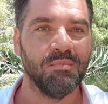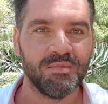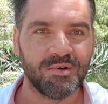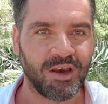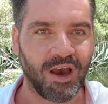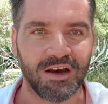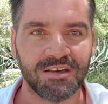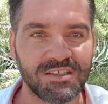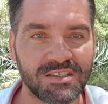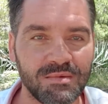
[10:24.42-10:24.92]

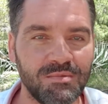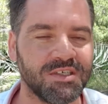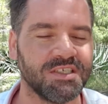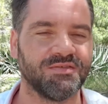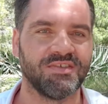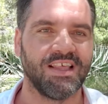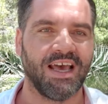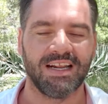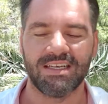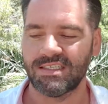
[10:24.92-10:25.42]
customers
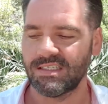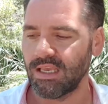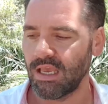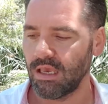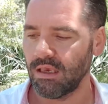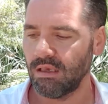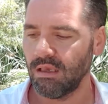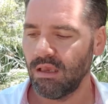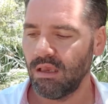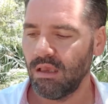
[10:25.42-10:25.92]
for that
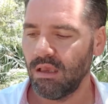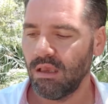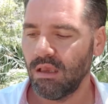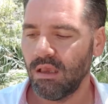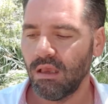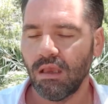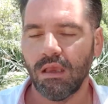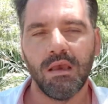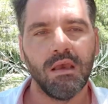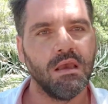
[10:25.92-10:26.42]
sake,
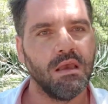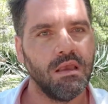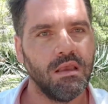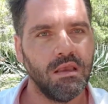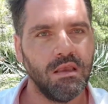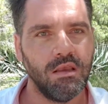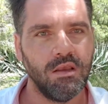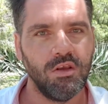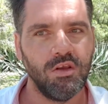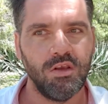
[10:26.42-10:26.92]

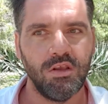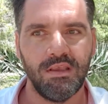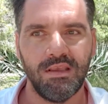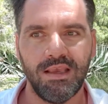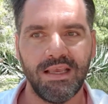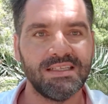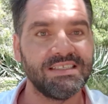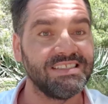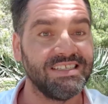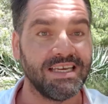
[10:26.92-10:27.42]

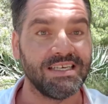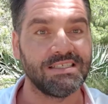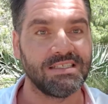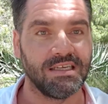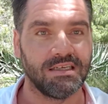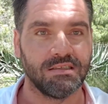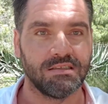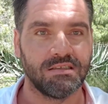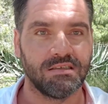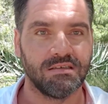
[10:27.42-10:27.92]
it's
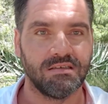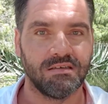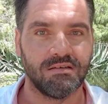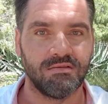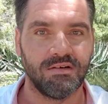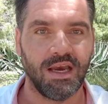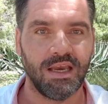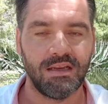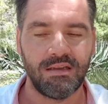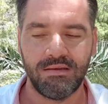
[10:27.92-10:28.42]
distance,
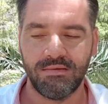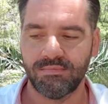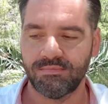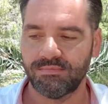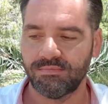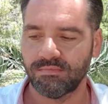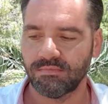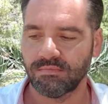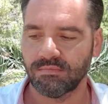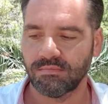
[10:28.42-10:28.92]
right?
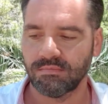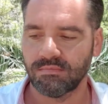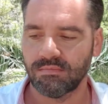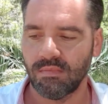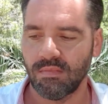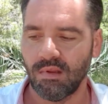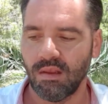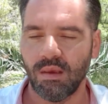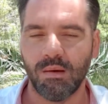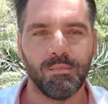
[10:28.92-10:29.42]

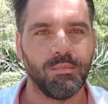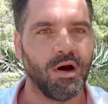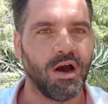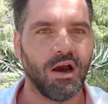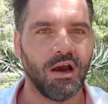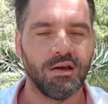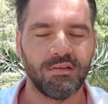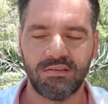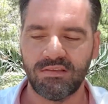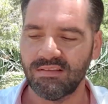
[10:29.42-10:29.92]

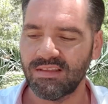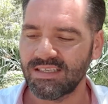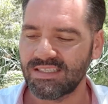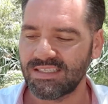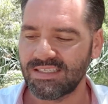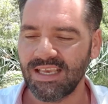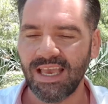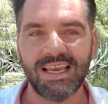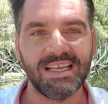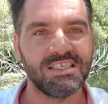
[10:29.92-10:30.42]
But the
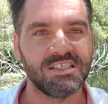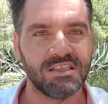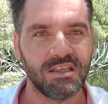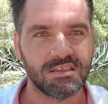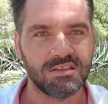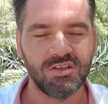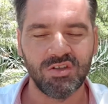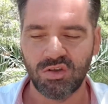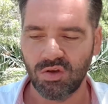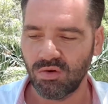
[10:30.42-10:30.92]
sage
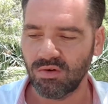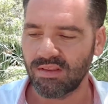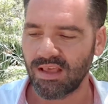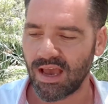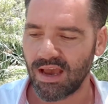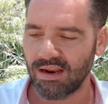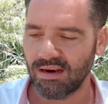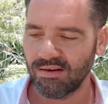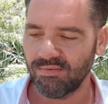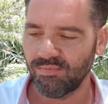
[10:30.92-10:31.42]
doesn't do
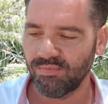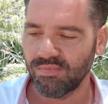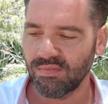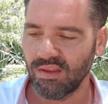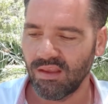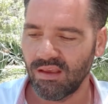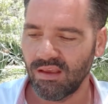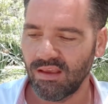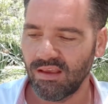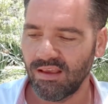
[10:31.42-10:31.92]
that.
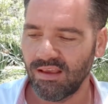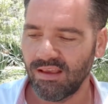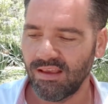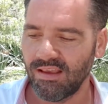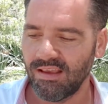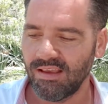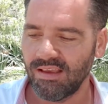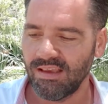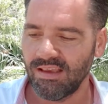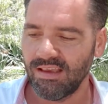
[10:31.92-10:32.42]

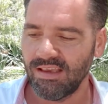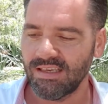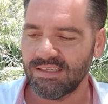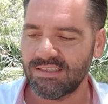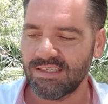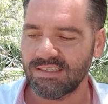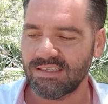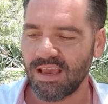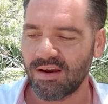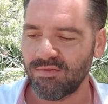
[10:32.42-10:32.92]
He
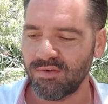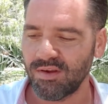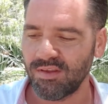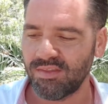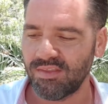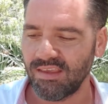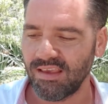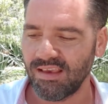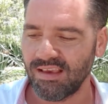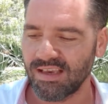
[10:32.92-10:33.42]
sees
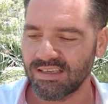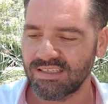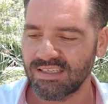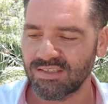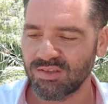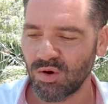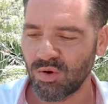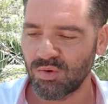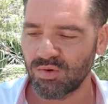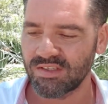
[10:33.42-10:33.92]
everything as
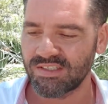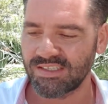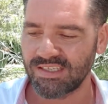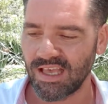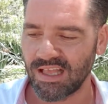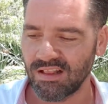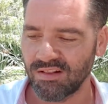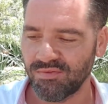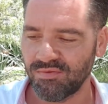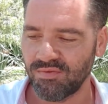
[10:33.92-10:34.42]
his own
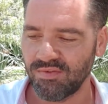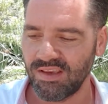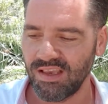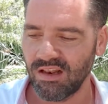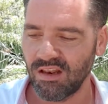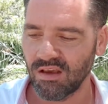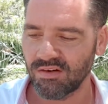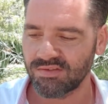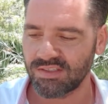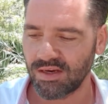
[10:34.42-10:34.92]
self. He
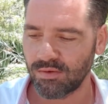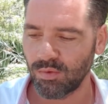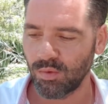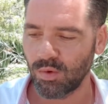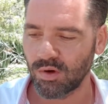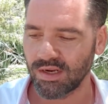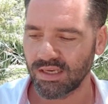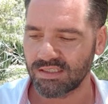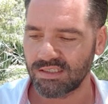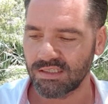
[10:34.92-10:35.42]
loves
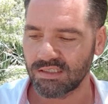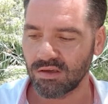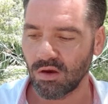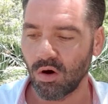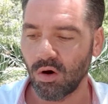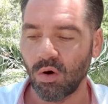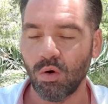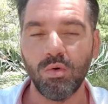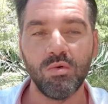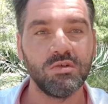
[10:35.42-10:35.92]
everyone as his
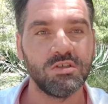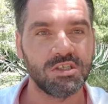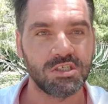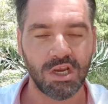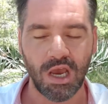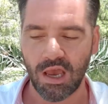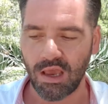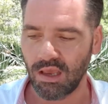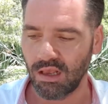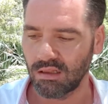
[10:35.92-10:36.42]
own
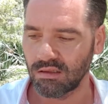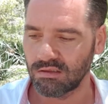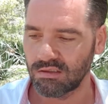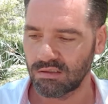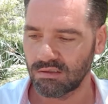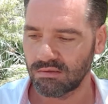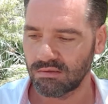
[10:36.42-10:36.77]
child.